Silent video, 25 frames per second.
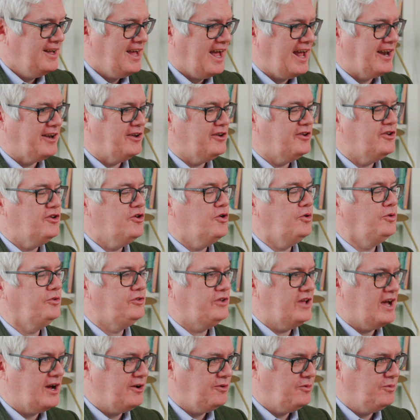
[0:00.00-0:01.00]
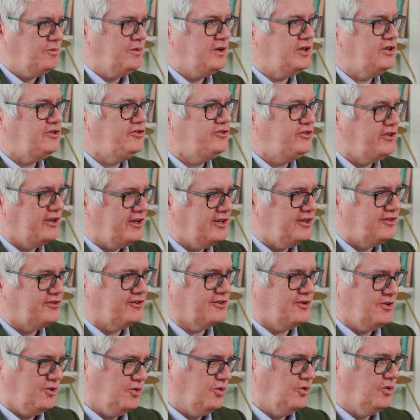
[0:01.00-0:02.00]
And no doubt we did
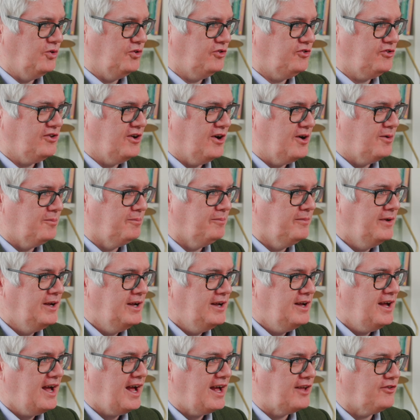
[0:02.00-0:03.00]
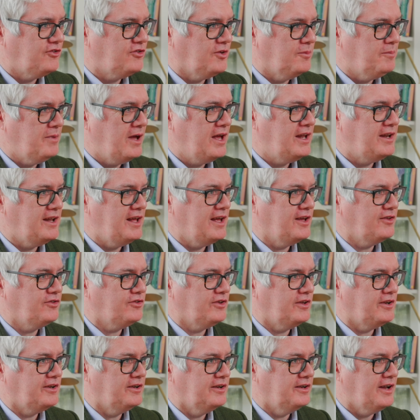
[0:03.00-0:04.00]
cause Tom some headaches
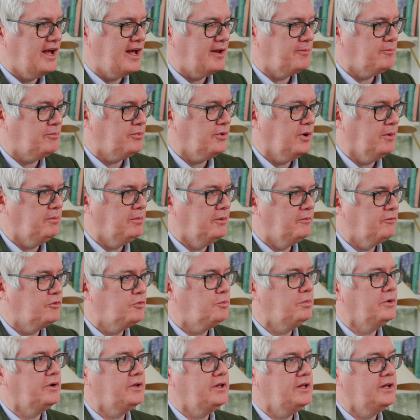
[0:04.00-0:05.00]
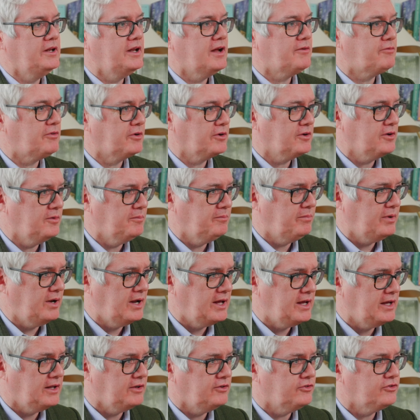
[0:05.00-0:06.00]
and problems, but he never
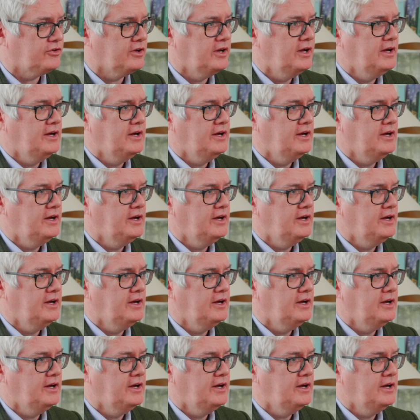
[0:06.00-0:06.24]
complained.